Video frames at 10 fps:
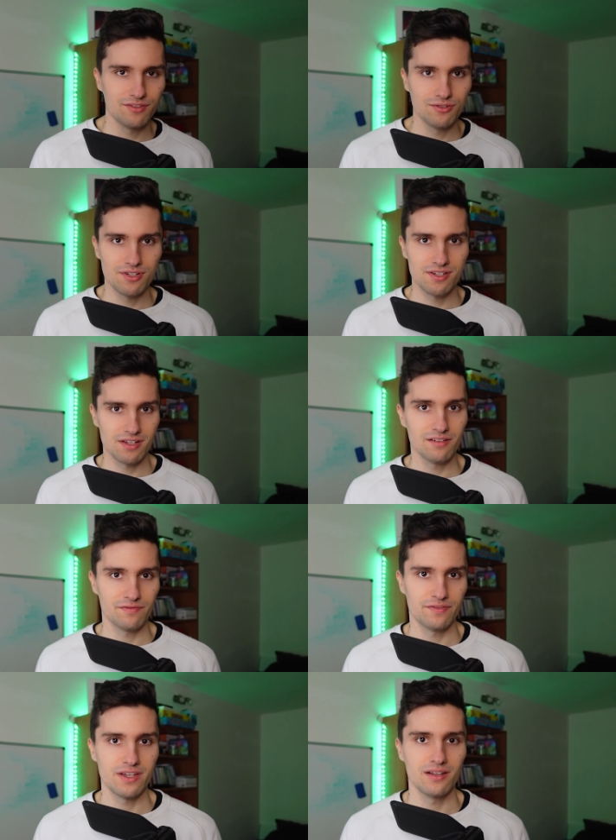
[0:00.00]
if you still
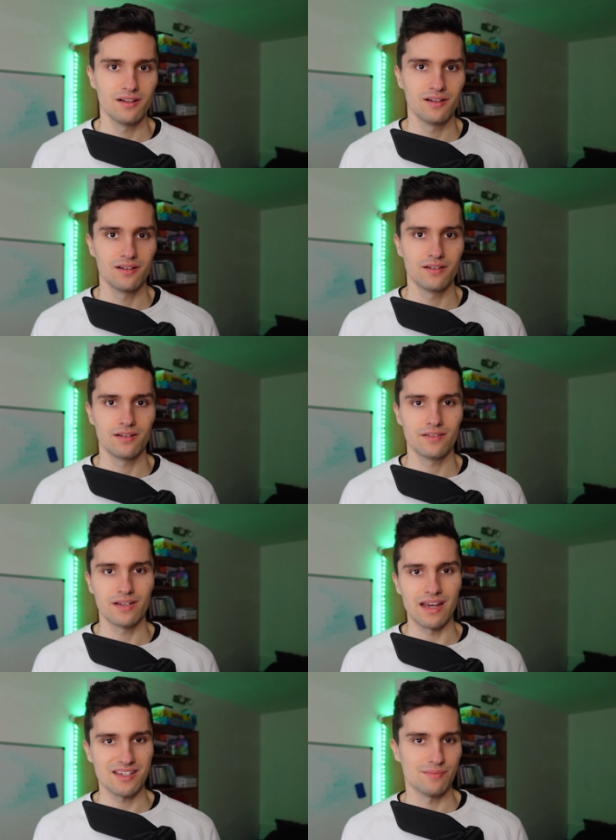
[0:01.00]
feel
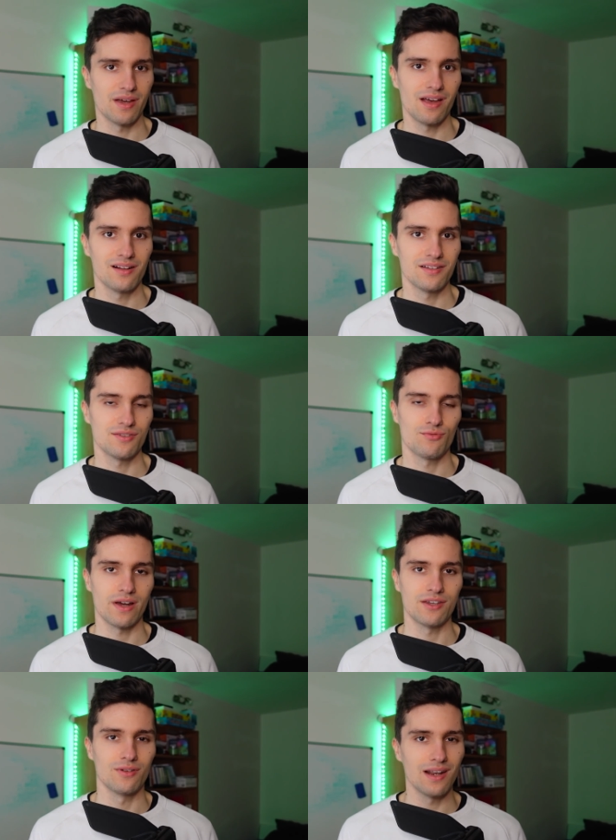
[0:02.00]
XML is a
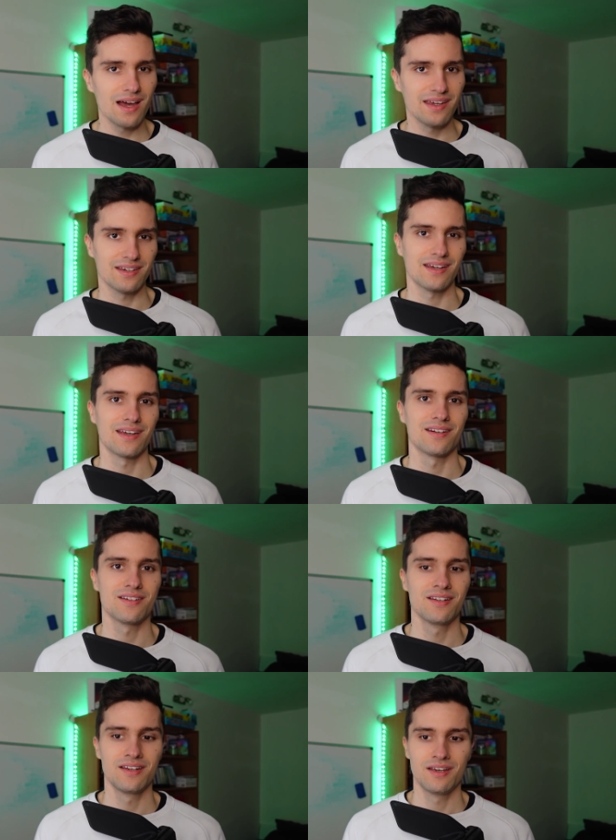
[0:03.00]
way you like
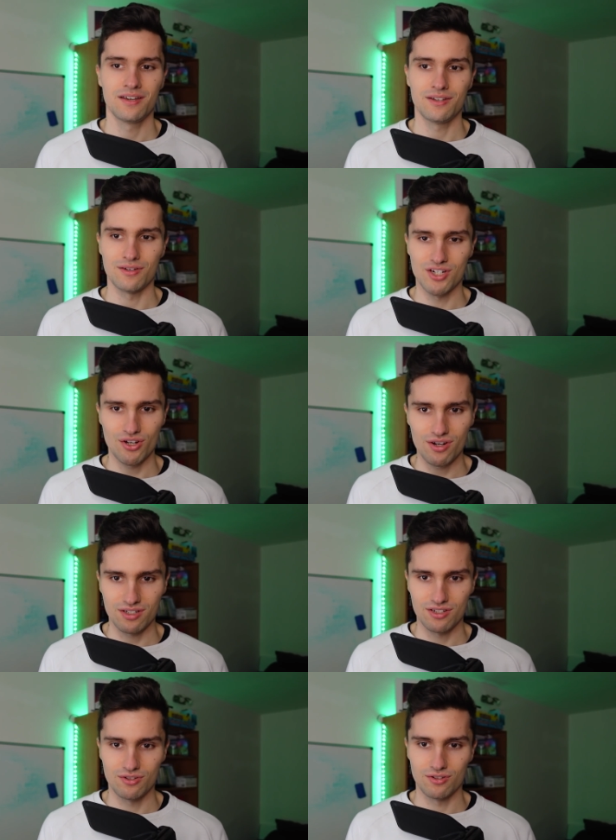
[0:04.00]
and you enjoy
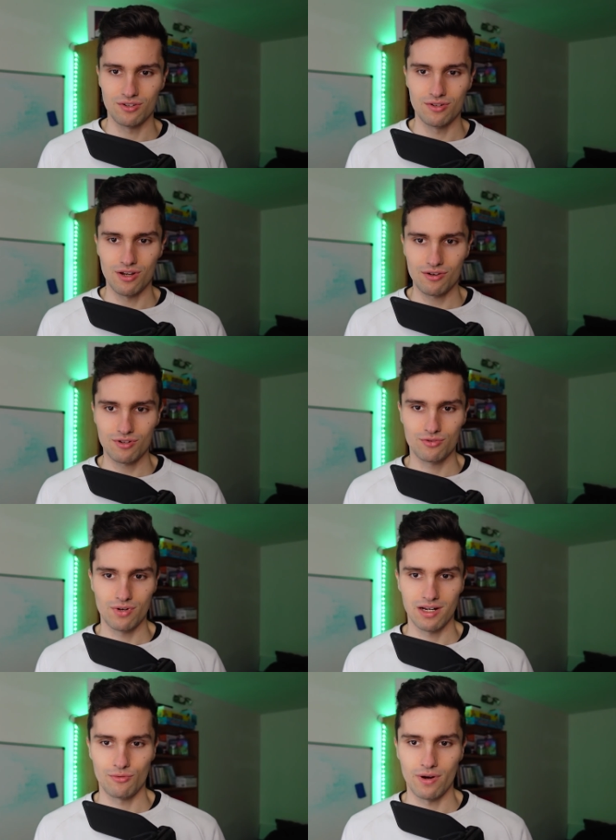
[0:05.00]
it and you, you know it
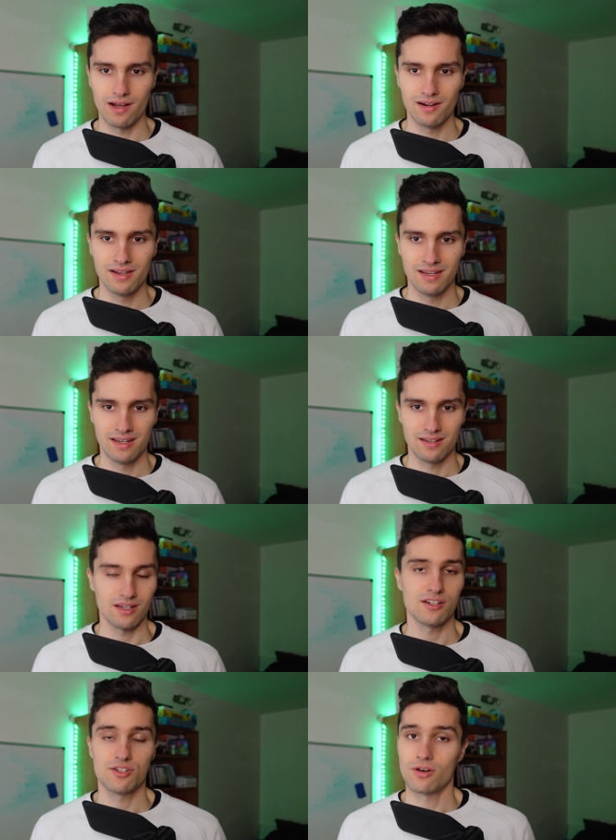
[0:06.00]
really well,
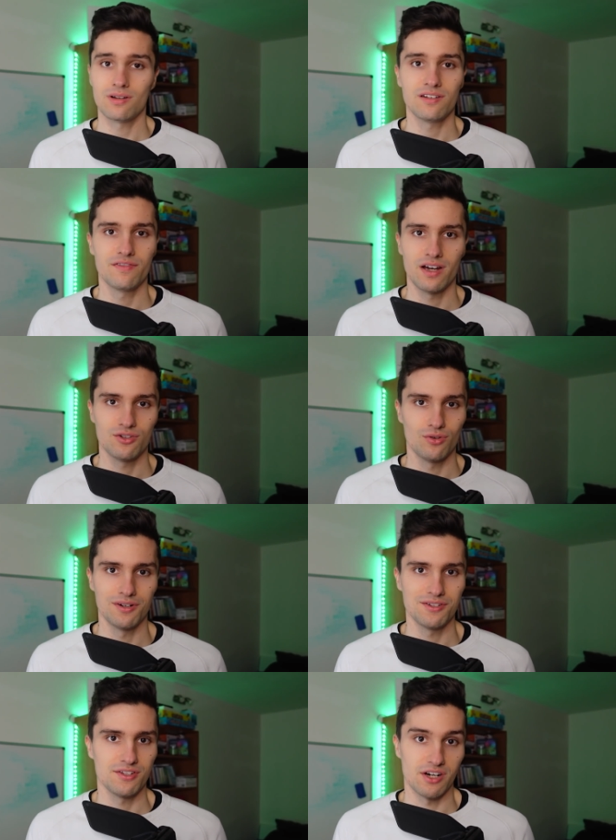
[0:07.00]
then it's totally fine to
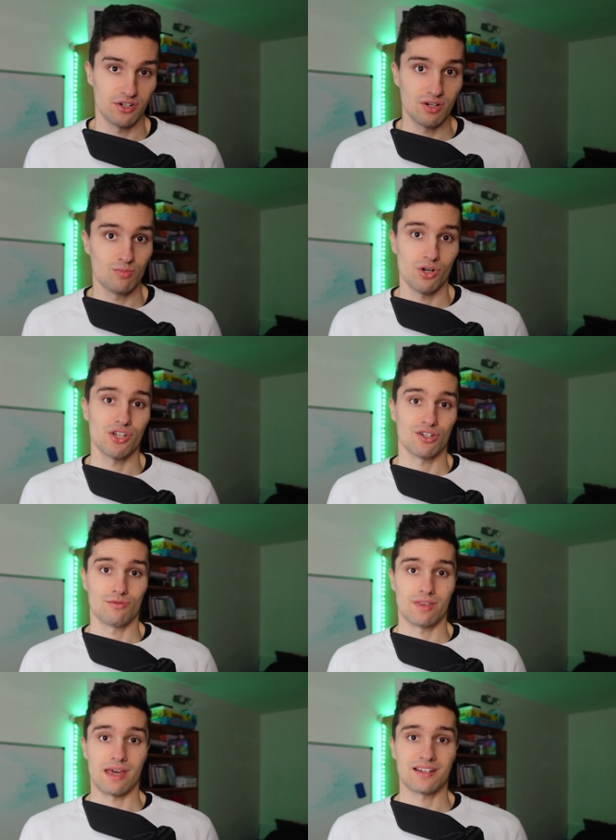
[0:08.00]
also start new
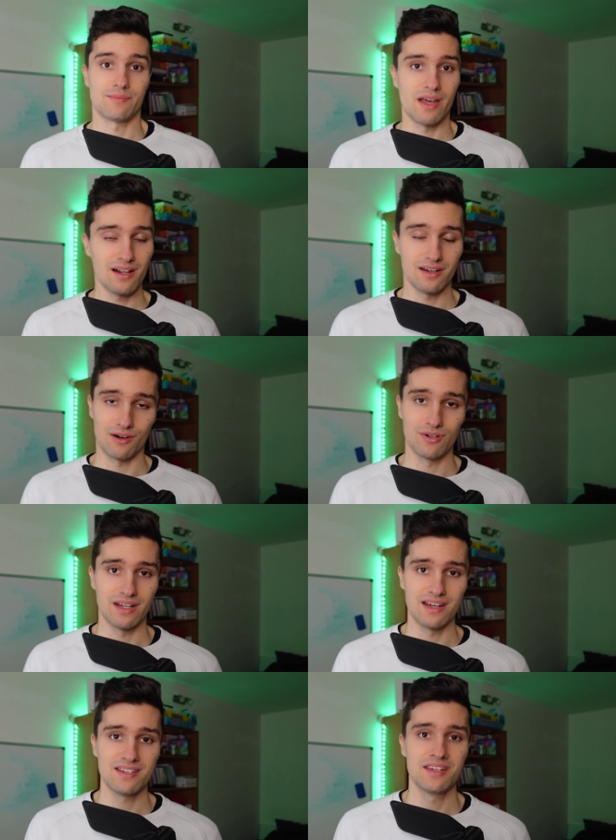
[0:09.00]
projects with XML
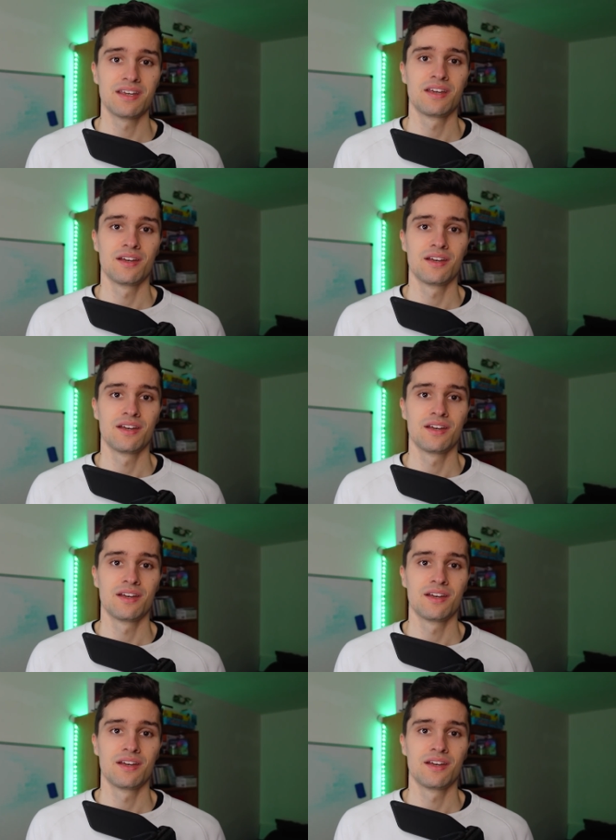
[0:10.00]
nowadays